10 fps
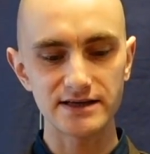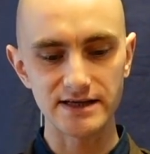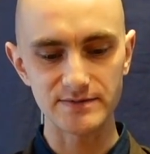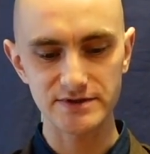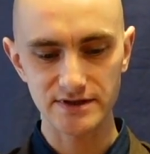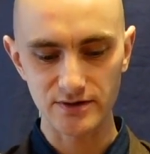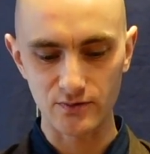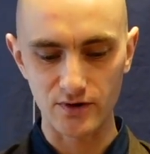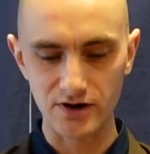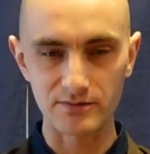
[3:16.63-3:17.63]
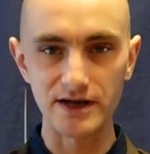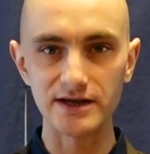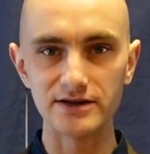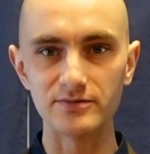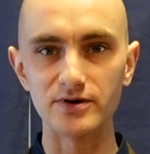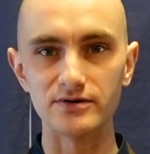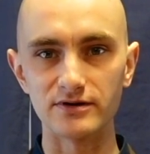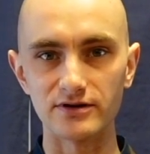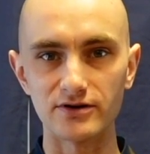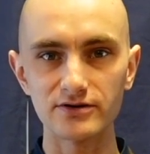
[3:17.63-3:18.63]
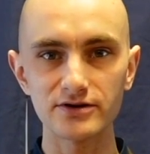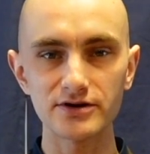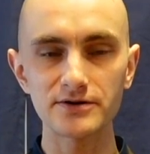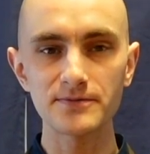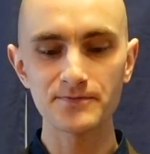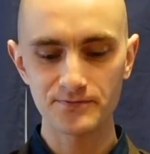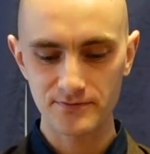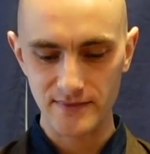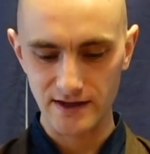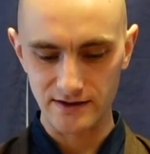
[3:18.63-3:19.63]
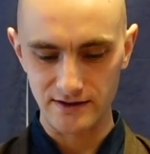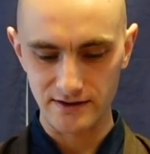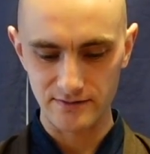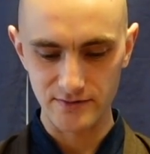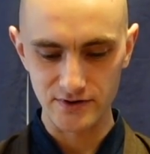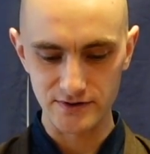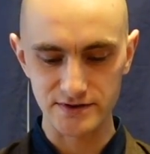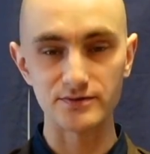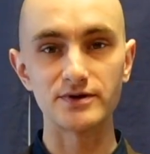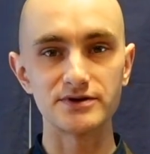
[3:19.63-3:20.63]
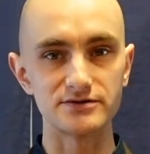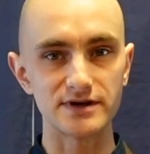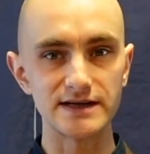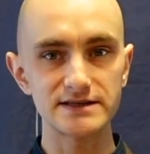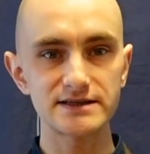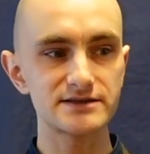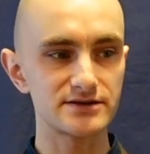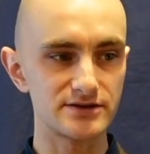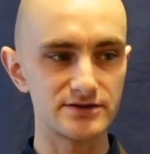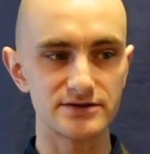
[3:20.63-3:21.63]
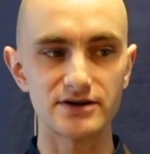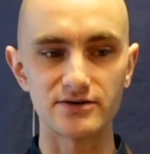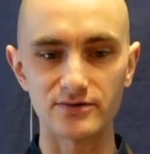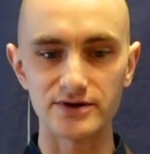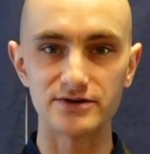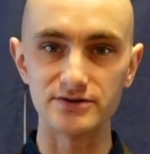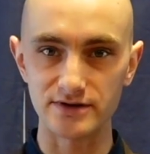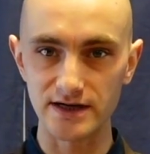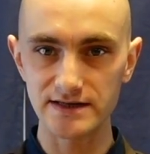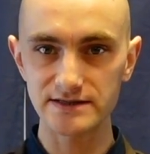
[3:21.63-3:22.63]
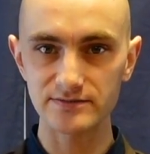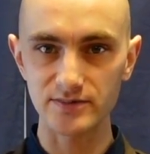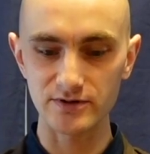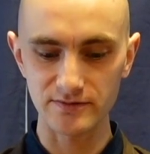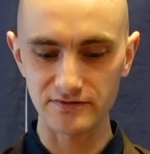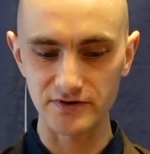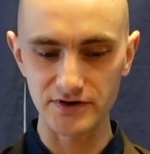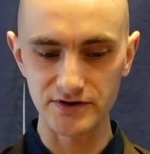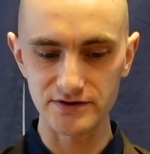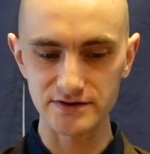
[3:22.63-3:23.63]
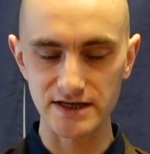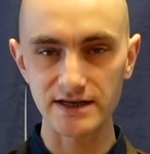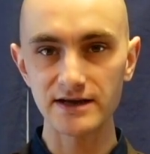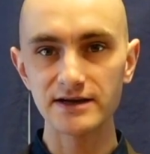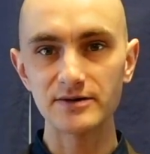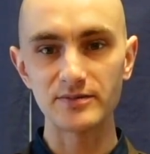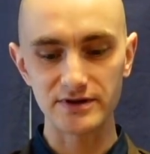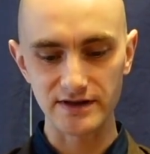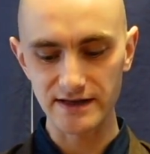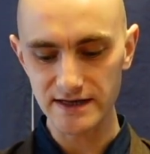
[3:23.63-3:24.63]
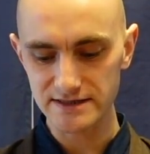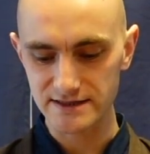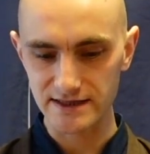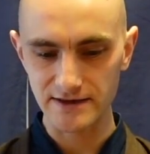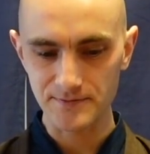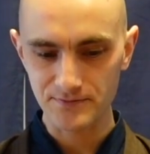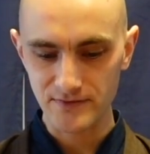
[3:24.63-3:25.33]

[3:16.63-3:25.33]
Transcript: keeps warm in the bowl longer. You also want to cleanse it, so you use the hot water to cleanse the bowl before you use it. But the next thing